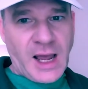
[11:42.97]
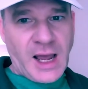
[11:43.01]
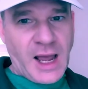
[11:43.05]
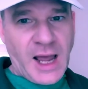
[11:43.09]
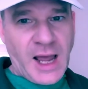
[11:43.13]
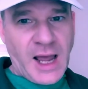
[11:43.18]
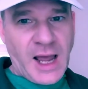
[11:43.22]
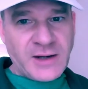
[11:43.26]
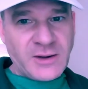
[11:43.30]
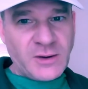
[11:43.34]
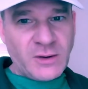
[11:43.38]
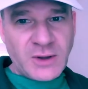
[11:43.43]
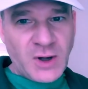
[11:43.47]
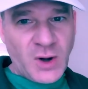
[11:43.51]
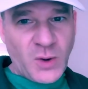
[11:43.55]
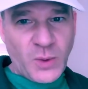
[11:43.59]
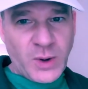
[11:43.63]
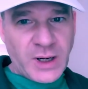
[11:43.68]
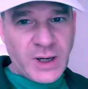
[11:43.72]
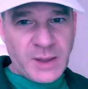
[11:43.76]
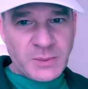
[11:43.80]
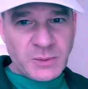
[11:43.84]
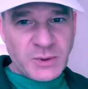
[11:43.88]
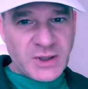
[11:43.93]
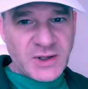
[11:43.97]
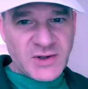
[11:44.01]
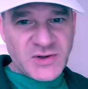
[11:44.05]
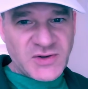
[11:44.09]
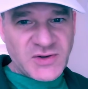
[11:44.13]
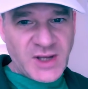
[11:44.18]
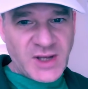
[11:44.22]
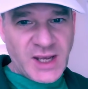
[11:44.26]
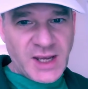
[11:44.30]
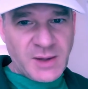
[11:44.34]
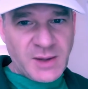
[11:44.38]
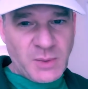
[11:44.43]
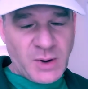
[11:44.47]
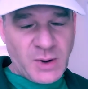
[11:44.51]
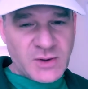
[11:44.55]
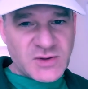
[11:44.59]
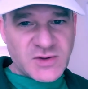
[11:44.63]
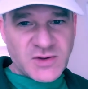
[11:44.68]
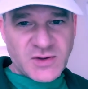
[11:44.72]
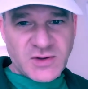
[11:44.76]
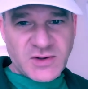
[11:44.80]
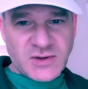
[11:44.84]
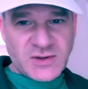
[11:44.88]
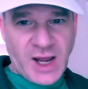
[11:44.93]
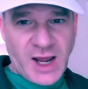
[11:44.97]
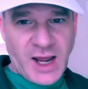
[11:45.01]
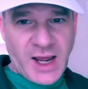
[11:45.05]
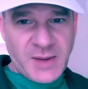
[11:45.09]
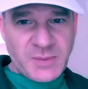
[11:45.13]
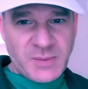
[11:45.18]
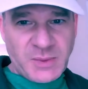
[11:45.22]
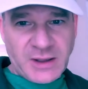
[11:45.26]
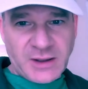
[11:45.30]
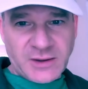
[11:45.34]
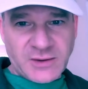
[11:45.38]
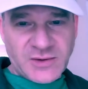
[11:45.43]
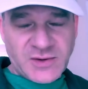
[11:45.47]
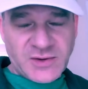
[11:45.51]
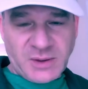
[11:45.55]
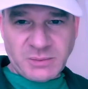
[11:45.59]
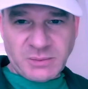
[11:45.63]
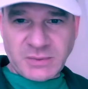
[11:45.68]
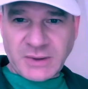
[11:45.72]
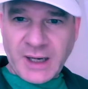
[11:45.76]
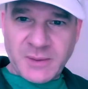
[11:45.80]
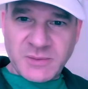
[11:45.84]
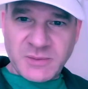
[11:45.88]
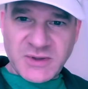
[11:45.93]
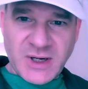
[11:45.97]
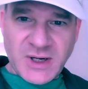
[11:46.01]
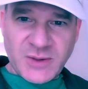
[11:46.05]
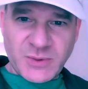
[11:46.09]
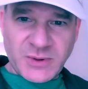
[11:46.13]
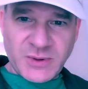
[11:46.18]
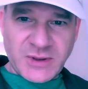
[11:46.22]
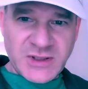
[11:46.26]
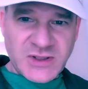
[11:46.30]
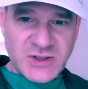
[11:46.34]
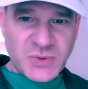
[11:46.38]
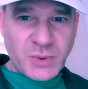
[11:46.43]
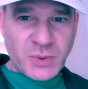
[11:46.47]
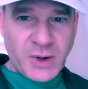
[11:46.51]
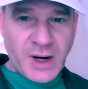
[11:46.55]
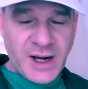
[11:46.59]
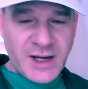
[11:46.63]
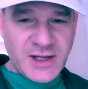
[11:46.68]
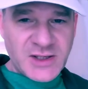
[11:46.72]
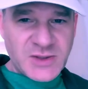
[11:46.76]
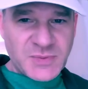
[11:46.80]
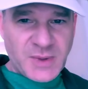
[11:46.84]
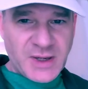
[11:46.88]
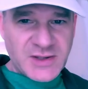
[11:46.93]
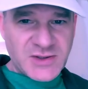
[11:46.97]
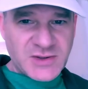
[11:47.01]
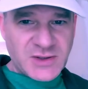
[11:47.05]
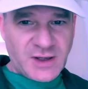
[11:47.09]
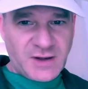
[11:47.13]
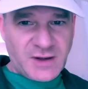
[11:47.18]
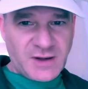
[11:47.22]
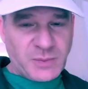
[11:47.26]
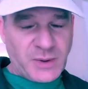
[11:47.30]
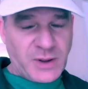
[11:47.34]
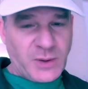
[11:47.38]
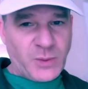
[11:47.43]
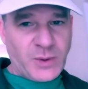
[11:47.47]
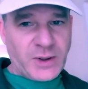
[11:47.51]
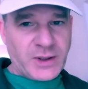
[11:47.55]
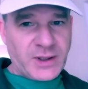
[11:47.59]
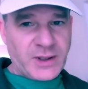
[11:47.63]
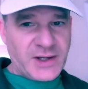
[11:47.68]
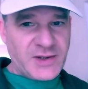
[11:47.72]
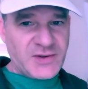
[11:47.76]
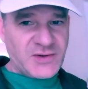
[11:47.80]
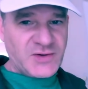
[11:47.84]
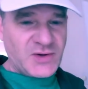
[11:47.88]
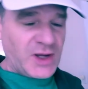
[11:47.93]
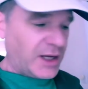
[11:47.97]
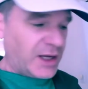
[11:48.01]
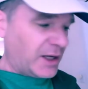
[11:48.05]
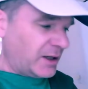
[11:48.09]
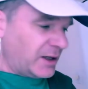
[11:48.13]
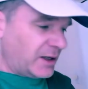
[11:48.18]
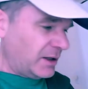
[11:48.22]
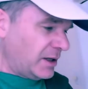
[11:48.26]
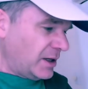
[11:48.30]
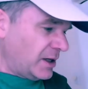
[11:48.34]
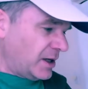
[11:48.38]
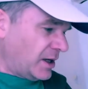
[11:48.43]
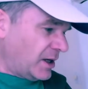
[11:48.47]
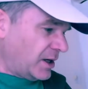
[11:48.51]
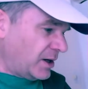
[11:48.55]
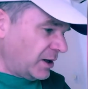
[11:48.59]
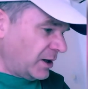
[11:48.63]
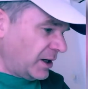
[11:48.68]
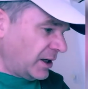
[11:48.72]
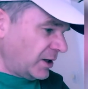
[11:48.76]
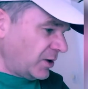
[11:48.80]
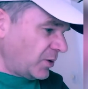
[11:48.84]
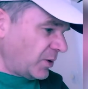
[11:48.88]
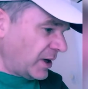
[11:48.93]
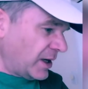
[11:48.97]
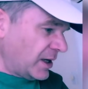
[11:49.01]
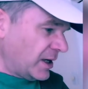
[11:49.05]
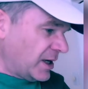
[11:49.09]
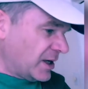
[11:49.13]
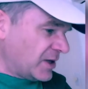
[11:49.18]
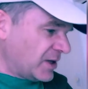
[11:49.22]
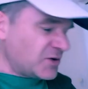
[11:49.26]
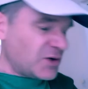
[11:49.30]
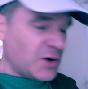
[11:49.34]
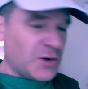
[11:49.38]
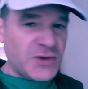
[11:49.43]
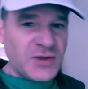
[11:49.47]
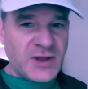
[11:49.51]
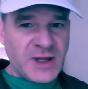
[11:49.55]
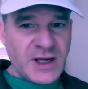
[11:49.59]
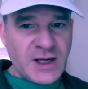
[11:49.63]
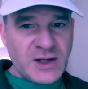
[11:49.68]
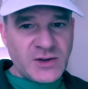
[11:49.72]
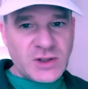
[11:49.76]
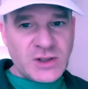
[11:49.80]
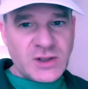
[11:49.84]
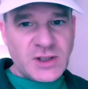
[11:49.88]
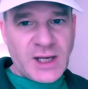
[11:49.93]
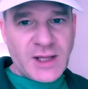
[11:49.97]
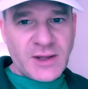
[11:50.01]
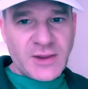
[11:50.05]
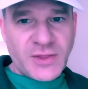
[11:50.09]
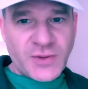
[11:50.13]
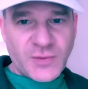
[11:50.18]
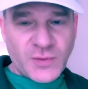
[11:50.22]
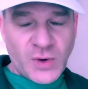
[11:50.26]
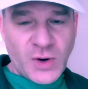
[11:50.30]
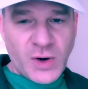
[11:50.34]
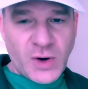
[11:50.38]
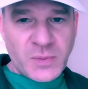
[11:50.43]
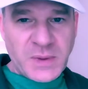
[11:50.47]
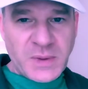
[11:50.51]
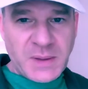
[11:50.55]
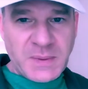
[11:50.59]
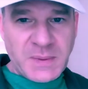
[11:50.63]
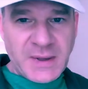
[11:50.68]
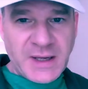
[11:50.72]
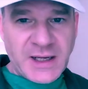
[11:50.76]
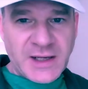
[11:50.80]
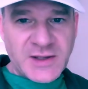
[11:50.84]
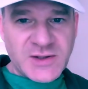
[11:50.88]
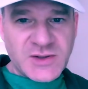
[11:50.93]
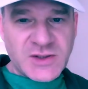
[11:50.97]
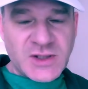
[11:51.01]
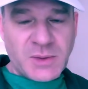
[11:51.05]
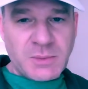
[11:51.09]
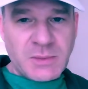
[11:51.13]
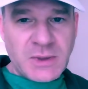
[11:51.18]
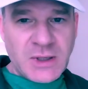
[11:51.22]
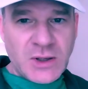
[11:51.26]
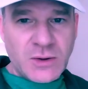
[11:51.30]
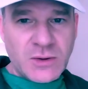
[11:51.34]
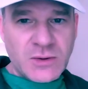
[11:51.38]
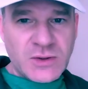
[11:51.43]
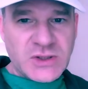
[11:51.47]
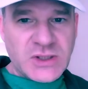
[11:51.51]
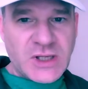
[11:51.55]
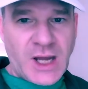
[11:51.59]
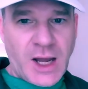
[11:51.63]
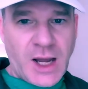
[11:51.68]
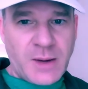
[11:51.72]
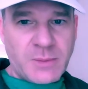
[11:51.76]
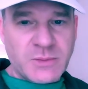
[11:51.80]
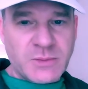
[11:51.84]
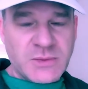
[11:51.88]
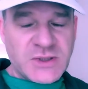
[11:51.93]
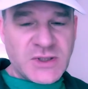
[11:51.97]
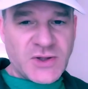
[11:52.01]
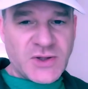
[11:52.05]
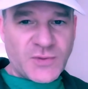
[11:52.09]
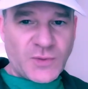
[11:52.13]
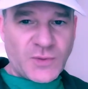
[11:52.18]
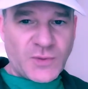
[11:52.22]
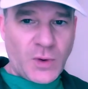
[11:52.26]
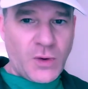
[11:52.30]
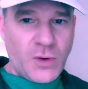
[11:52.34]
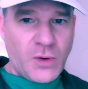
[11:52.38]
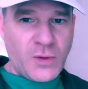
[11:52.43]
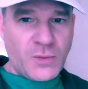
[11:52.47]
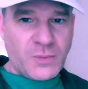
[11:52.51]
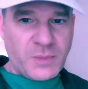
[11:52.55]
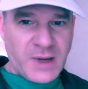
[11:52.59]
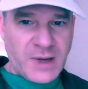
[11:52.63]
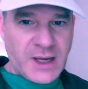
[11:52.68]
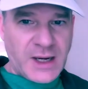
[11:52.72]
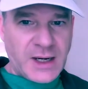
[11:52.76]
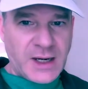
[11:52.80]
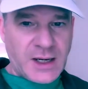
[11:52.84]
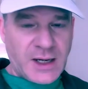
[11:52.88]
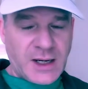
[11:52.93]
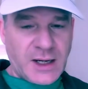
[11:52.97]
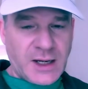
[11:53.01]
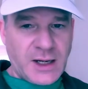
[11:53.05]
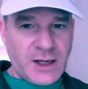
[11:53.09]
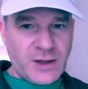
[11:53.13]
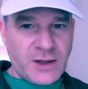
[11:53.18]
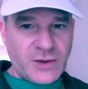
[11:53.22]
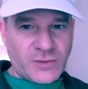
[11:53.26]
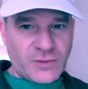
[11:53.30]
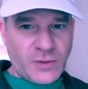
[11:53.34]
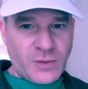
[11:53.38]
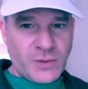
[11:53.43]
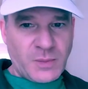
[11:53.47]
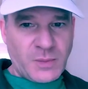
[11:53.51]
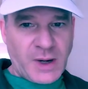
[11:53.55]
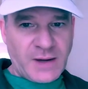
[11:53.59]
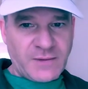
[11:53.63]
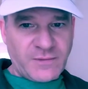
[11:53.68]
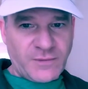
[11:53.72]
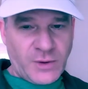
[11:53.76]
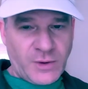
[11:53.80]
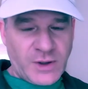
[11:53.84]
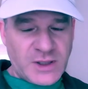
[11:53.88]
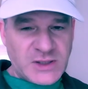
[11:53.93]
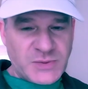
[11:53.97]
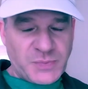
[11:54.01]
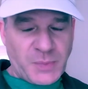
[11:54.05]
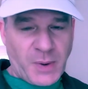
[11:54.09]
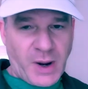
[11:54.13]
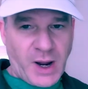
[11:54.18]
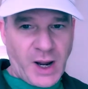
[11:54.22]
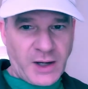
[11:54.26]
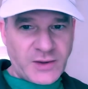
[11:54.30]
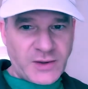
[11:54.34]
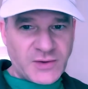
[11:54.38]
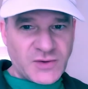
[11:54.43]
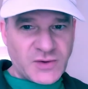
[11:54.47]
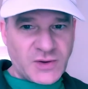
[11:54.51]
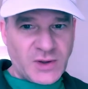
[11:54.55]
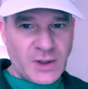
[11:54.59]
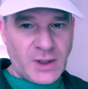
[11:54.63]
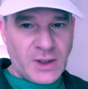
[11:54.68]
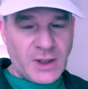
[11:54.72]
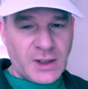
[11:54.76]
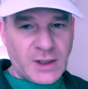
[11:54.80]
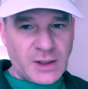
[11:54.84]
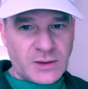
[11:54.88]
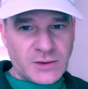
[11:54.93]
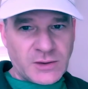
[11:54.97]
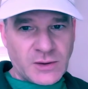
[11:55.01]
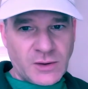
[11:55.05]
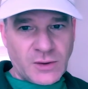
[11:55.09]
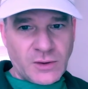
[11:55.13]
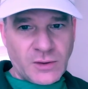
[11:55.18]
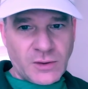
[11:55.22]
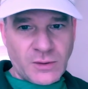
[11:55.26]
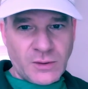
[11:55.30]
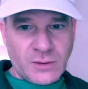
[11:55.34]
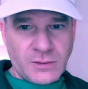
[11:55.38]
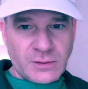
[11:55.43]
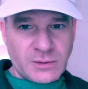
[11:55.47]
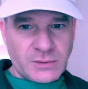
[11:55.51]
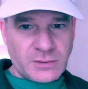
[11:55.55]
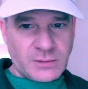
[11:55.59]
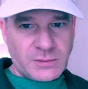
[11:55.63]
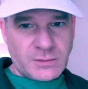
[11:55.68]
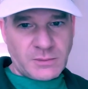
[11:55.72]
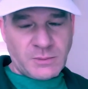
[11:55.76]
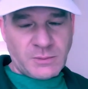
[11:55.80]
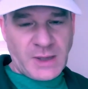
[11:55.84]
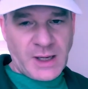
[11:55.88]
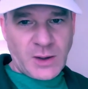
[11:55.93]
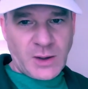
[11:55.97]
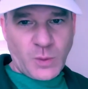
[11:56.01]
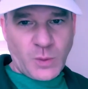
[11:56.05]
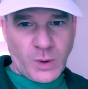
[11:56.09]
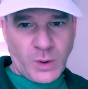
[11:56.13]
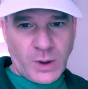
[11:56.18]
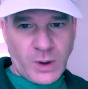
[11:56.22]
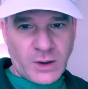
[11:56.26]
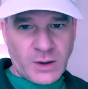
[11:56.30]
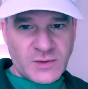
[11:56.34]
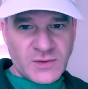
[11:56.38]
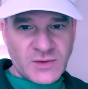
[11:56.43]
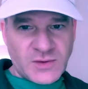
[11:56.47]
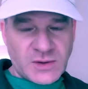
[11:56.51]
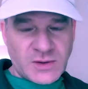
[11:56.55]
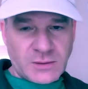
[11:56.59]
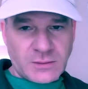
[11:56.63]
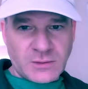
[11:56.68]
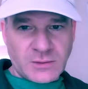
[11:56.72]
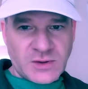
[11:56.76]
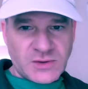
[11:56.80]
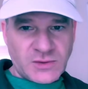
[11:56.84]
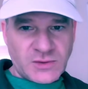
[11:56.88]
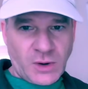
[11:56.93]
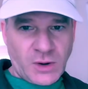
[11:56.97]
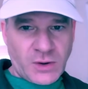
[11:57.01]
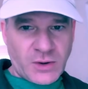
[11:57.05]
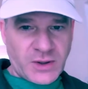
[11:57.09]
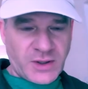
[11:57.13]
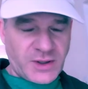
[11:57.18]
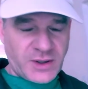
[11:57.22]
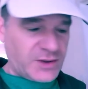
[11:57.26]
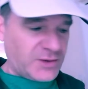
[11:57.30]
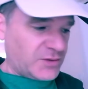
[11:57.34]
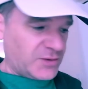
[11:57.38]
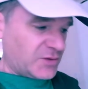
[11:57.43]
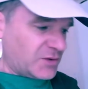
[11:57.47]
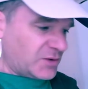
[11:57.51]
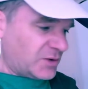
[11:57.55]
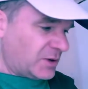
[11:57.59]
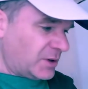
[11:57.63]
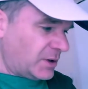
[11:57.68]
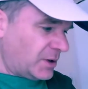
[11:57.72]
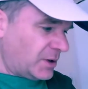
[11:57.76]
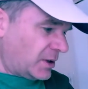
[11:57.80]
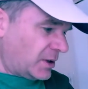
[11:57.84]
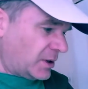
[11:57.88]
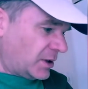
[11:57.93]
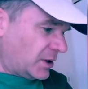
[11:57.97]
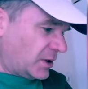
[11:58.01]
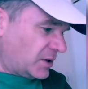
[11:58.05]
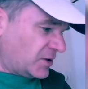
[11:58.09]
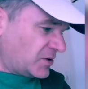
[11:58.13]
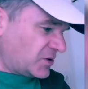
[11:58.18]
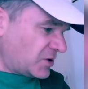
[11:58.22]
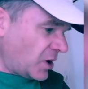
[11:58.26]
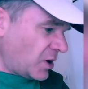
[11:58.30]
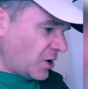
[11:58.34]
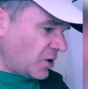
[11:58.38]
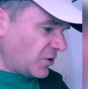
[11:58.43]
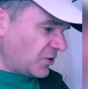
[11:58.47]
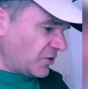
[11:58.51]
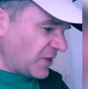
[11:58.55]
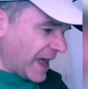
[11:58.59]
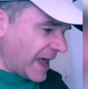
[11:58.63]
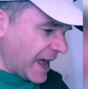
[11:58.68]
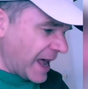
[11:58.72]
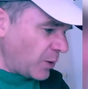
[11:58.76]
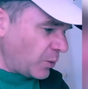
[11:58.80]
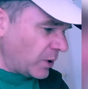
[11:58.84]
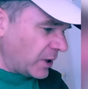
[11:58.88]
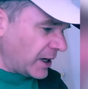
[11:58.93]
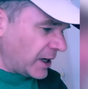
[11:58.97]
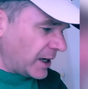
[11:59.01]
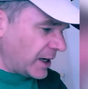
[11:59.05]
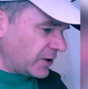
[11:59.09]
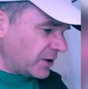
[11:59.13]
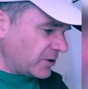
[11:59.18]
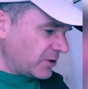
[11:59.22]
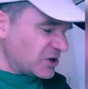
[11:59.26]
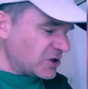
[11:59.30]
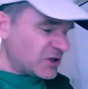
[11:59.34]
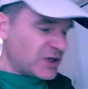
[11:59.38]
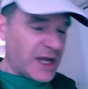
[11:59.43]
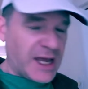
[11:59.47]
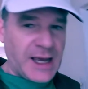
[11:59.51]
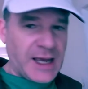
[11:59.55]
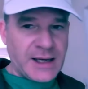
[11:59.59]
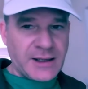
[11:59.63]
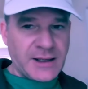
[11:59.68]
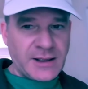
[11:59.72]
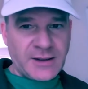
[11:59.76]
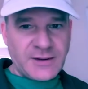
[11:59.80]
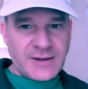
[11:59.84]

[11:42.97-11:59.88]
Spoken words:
don't know what I'm going to say most of the time, and sometimes I really surprise myself by what I say. Anyway, so things are done through me because the muse comes through me, through my voice box, to make words and stories. So that one I understand, and